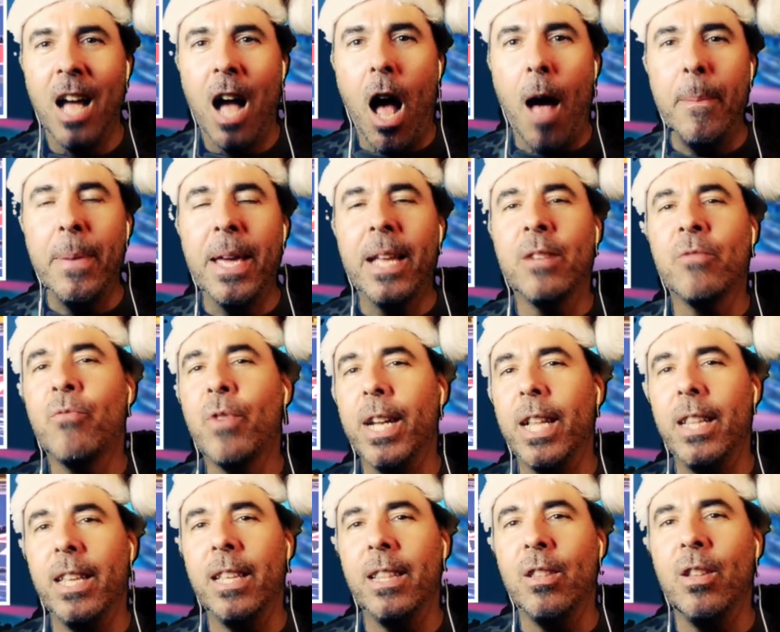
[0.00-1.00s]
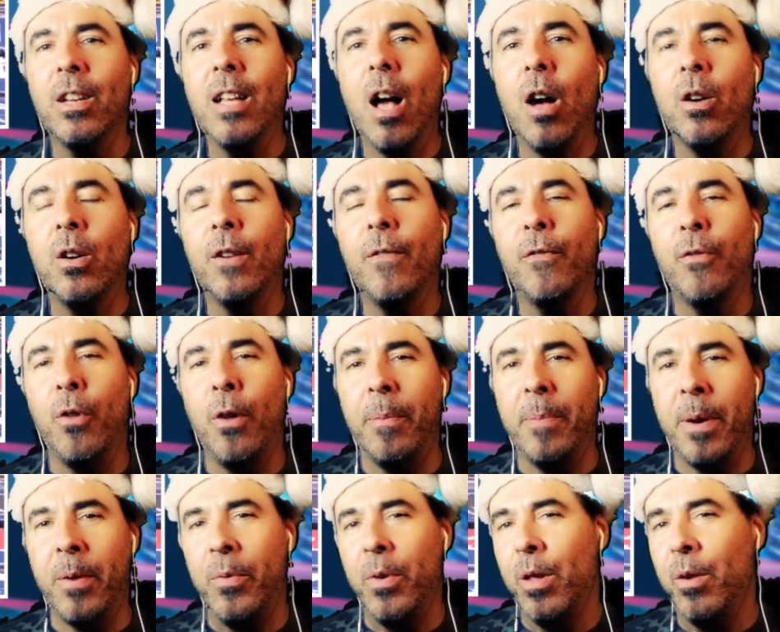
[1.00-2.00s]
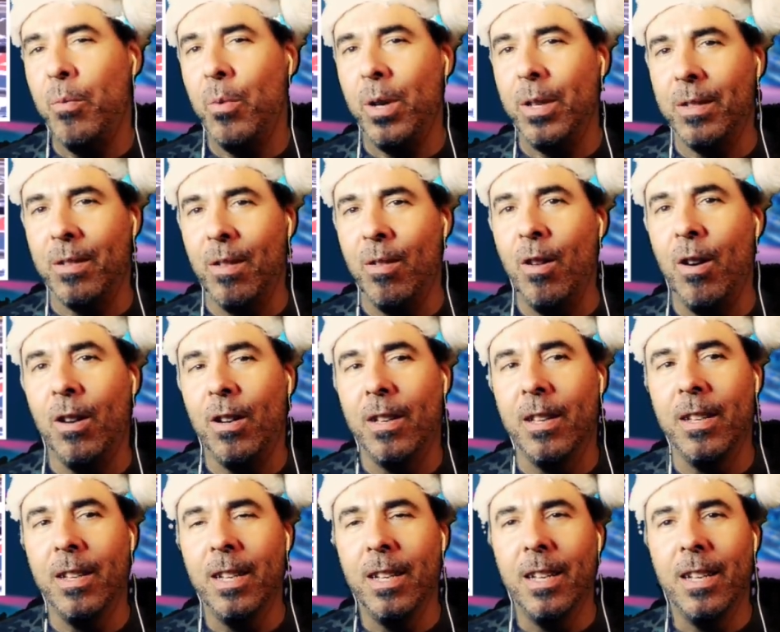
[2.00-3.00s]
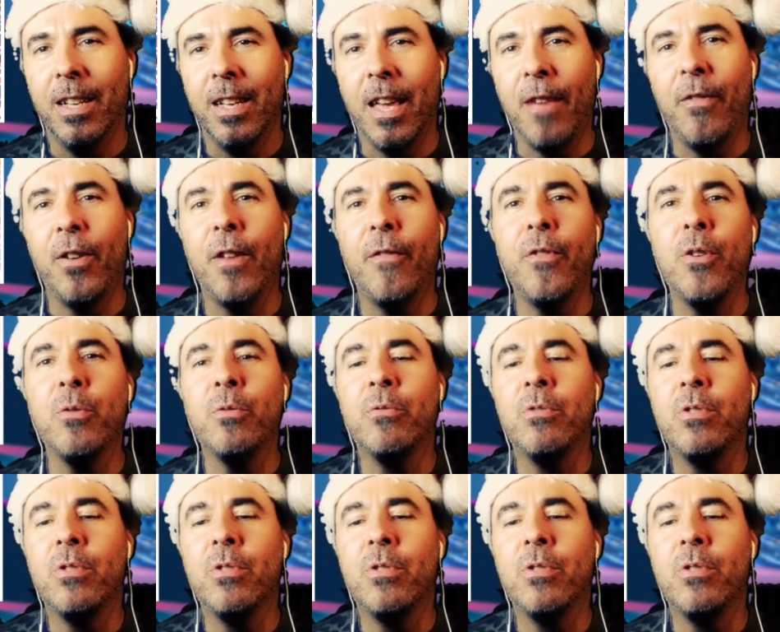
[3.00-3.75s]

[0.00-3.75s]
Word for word: I mean, really, look how good Floyd Mayweather was. Look, even if you